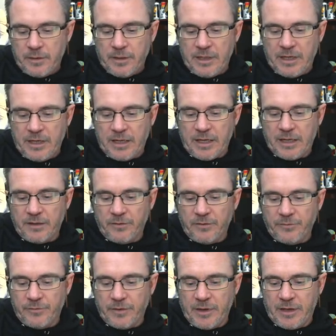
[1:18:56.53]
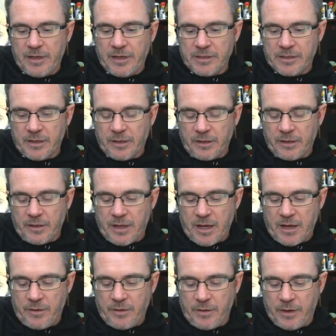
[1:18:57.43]
And I don't think he's going to
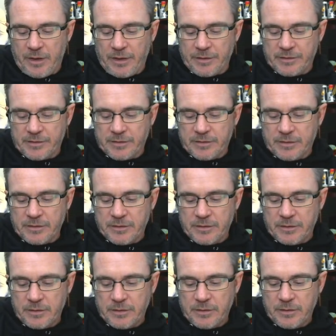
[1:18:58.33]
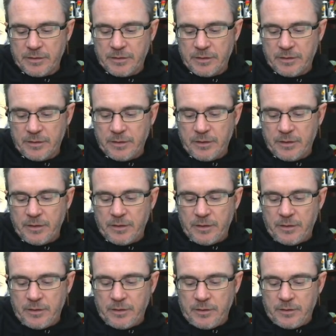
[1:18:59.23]
allow us
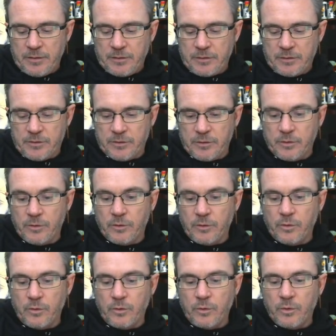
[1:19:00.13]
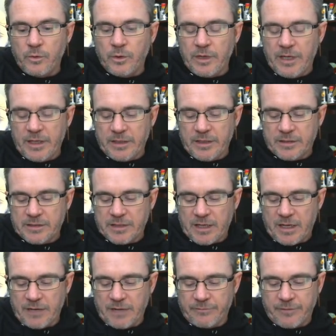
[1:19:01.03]
to get his
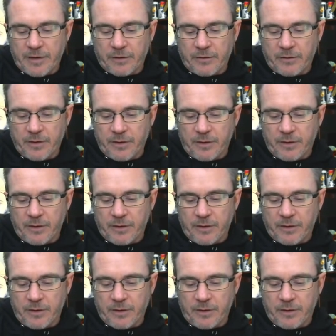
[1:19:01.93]
TIE fighter out of